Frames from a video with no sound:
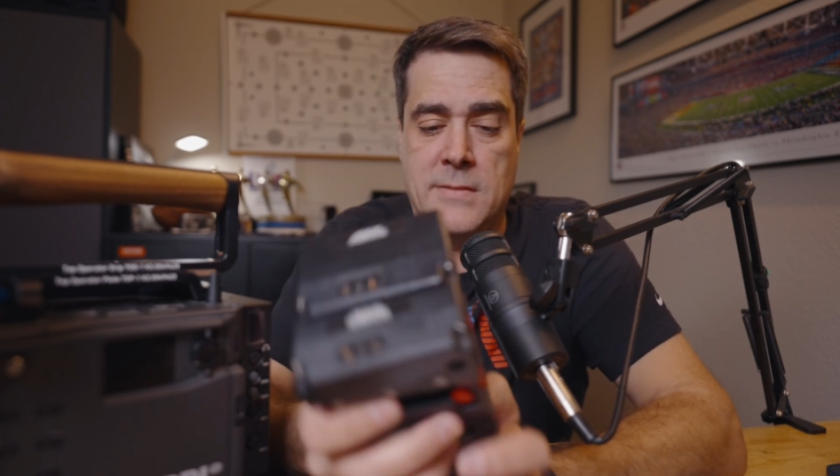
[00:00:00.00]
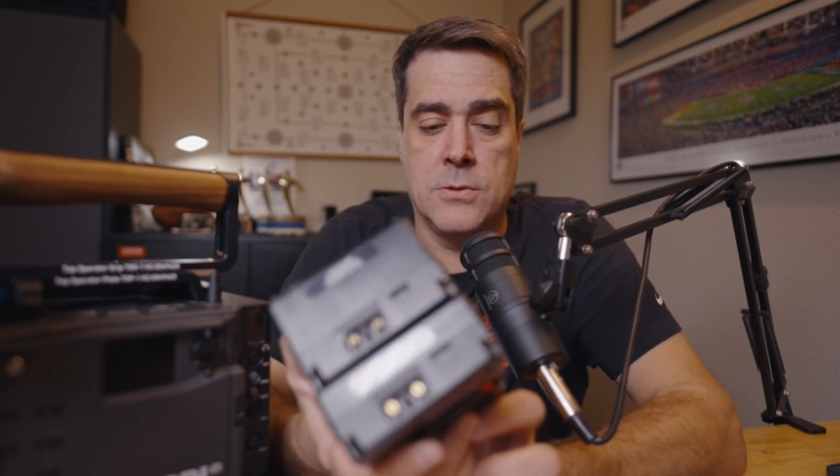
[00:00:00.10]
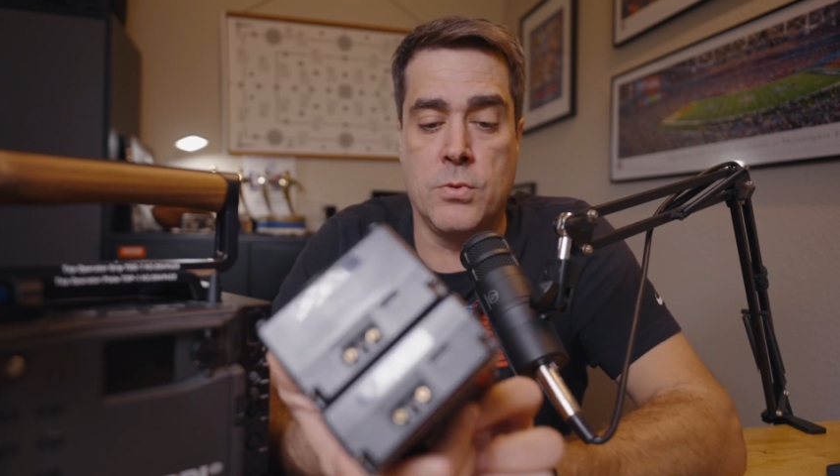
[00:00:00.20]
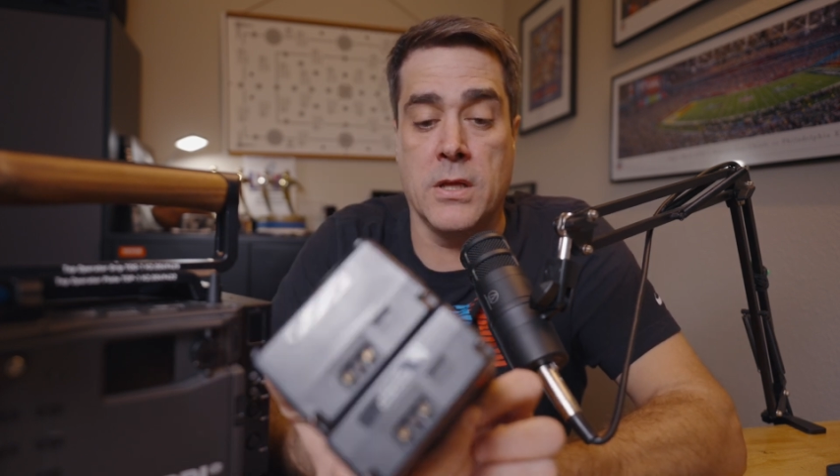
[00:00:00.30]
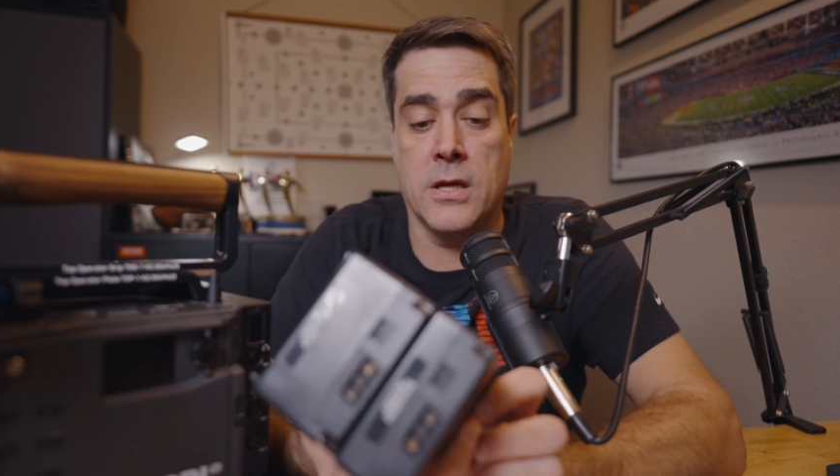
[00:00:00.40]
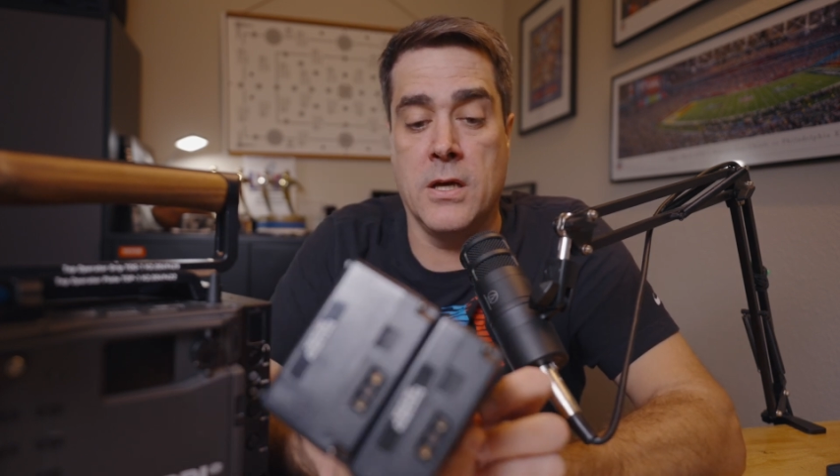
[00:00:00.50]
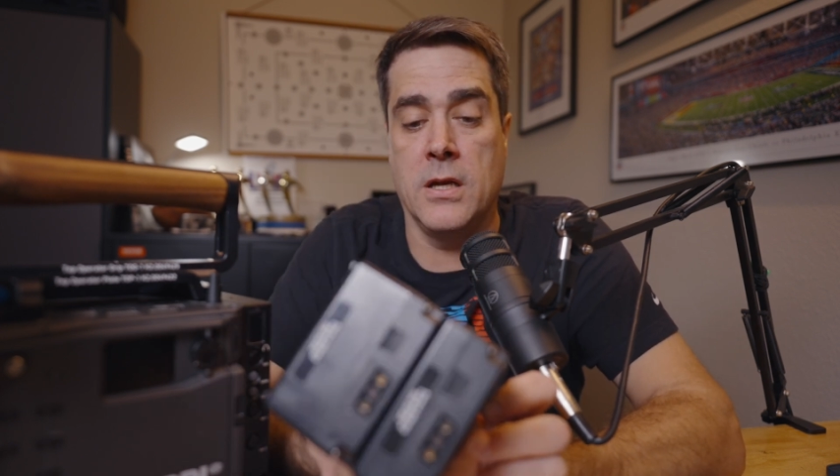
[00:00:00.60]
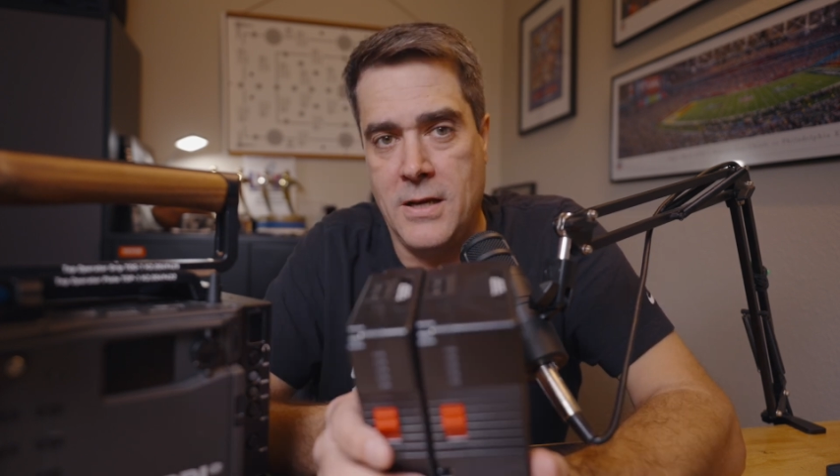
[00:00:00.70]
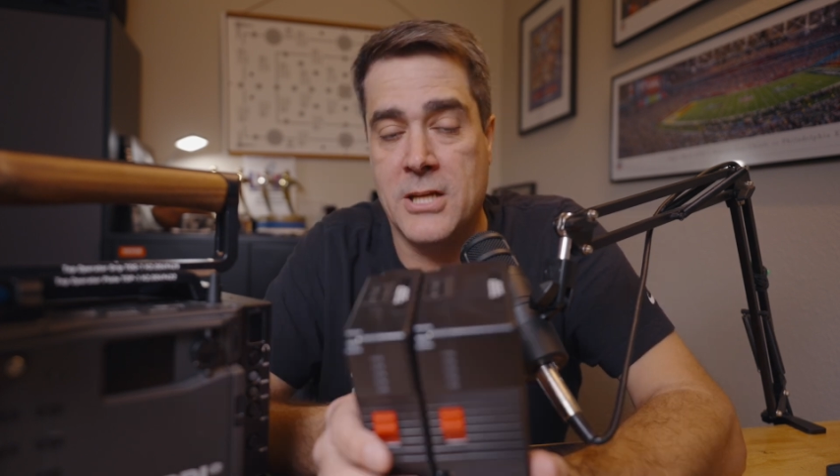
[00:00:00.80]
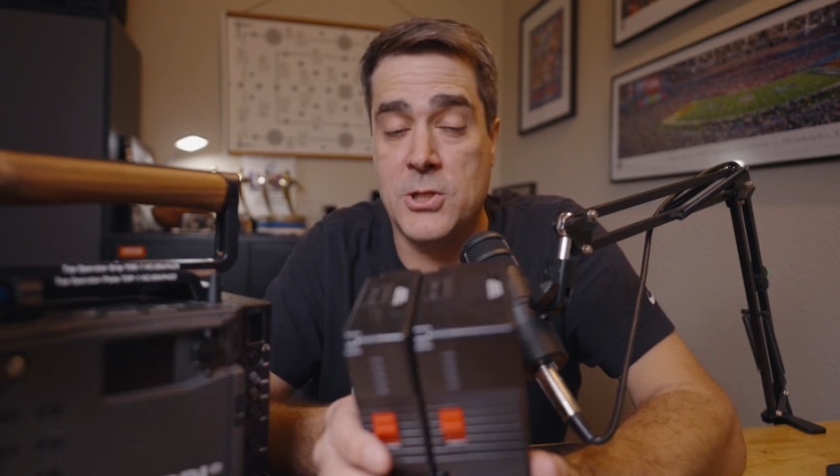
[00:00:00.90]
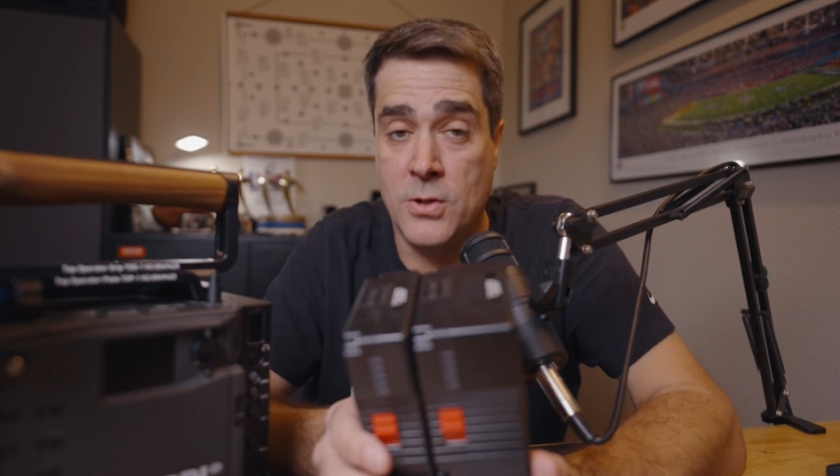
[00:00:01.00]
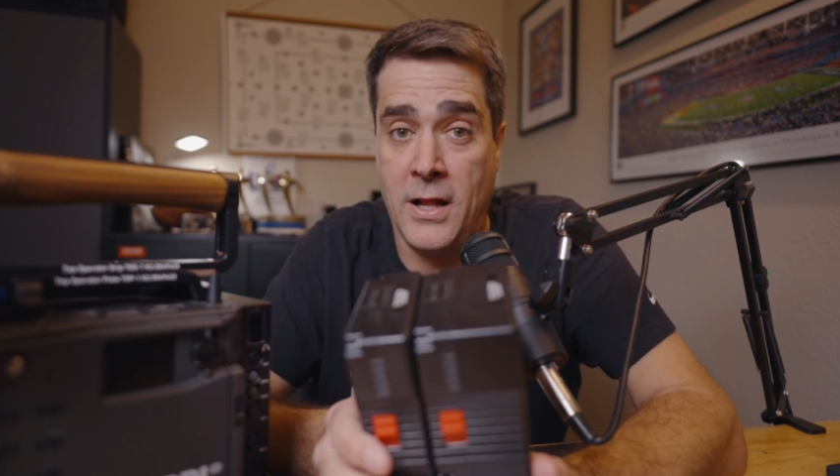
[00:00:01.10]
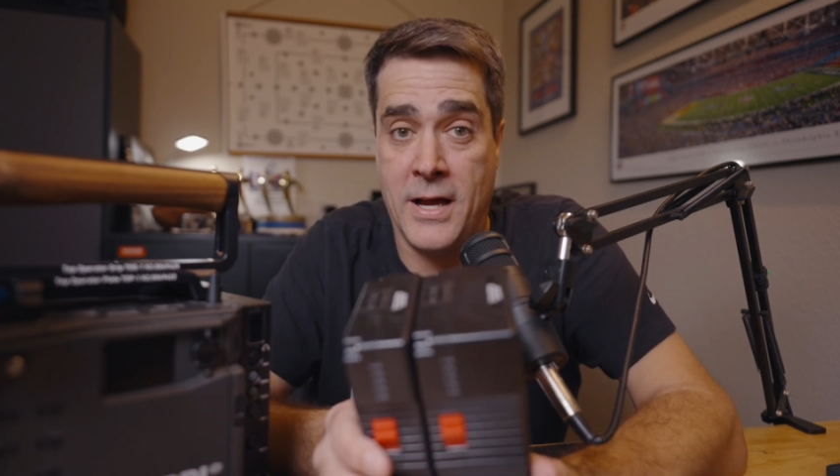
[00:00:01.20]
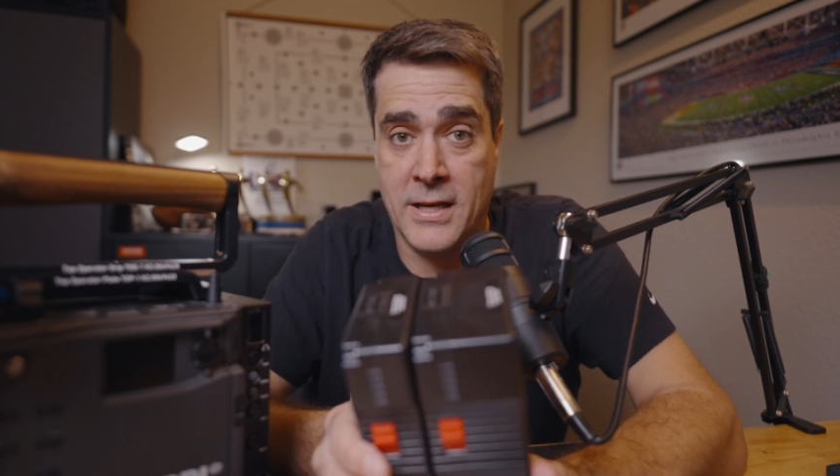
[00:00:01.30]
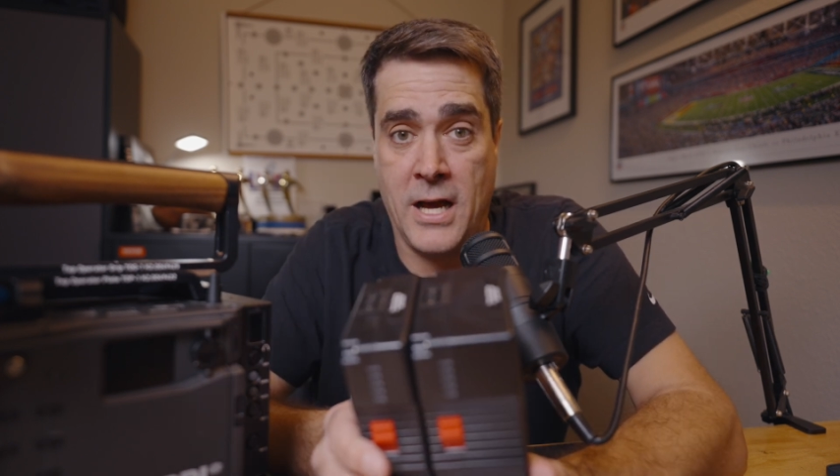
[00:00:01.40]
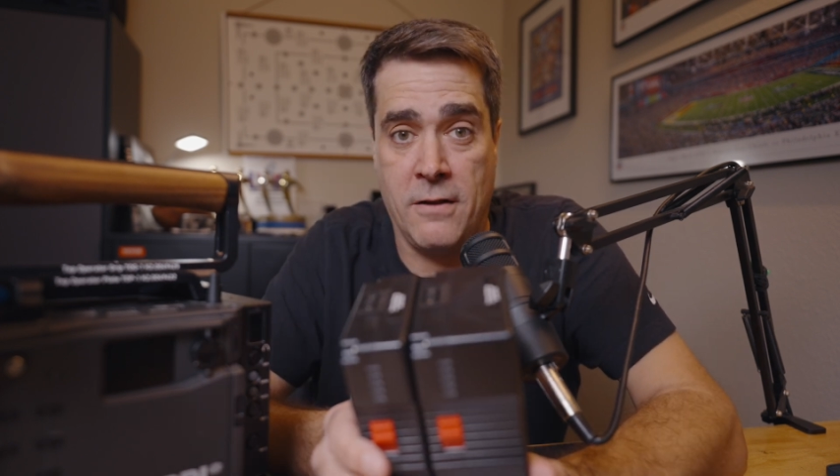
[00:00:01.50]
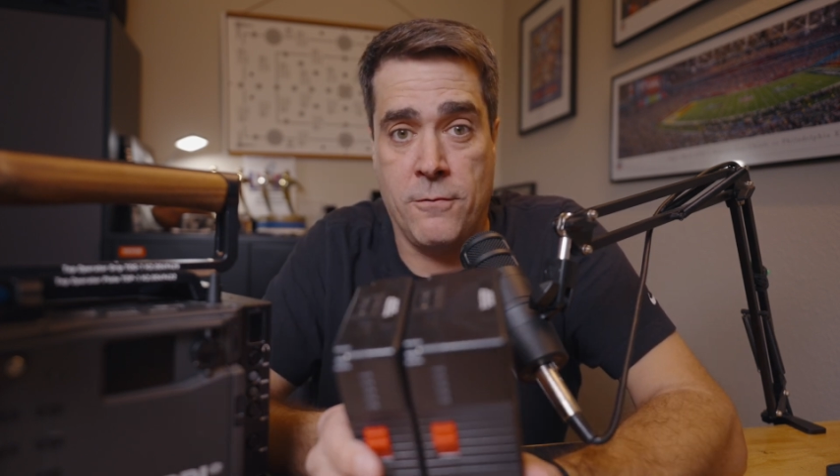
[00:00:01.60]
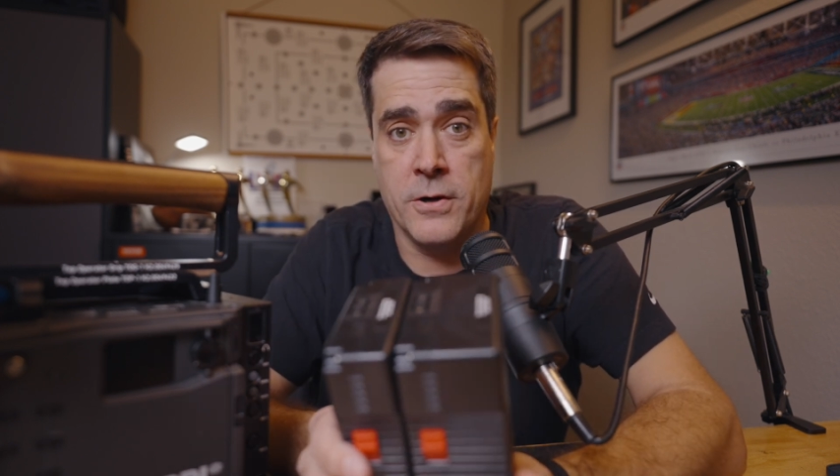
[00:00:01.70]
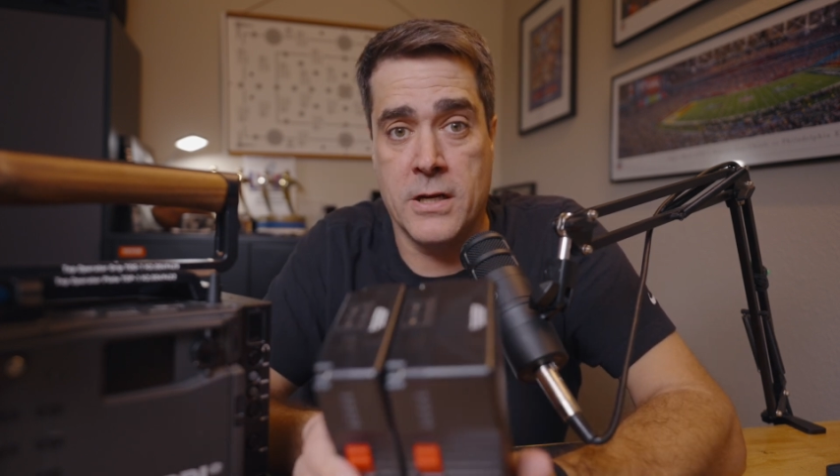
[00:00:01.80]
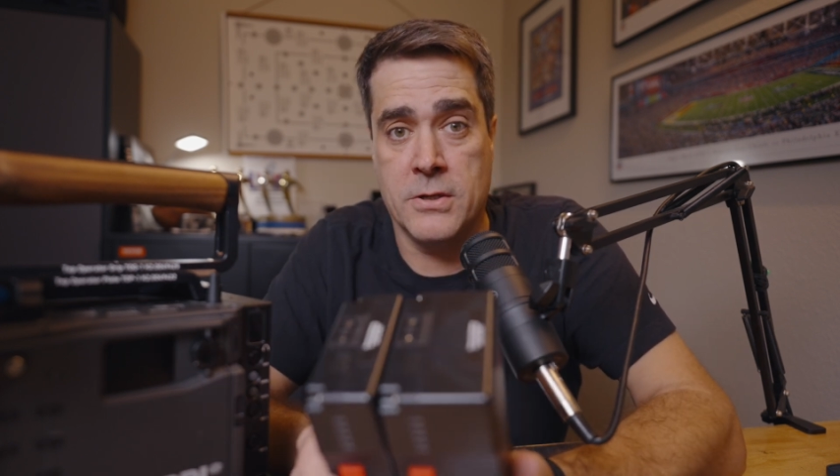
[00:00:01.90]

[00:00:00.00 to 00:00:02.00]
really good. I shoot a lot in California,